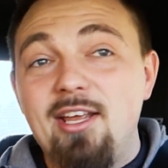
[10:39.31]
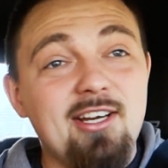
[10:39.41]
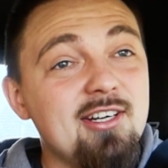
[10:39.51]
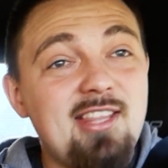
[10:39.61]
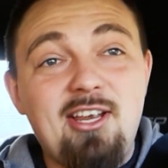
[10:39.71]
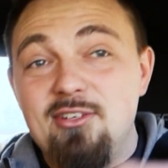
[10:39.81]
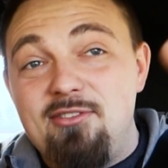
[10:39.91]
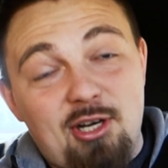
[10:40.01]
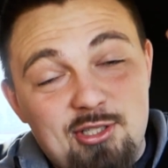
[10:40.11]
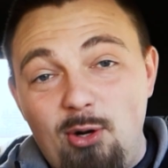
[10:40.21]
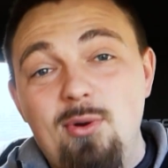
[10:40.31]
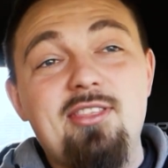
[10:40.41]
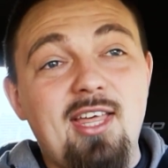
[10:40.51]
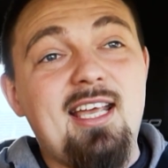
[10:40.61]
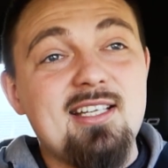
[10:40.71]
Here they're
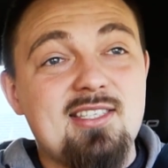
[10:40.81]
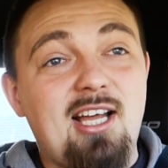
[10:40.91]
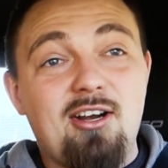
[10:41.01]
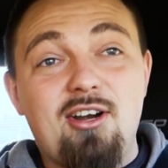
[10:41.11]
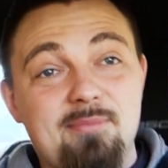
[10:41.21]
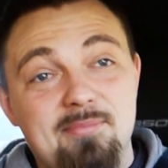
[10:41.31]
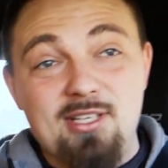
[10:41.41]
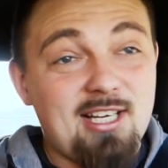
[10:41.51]
doing things that are,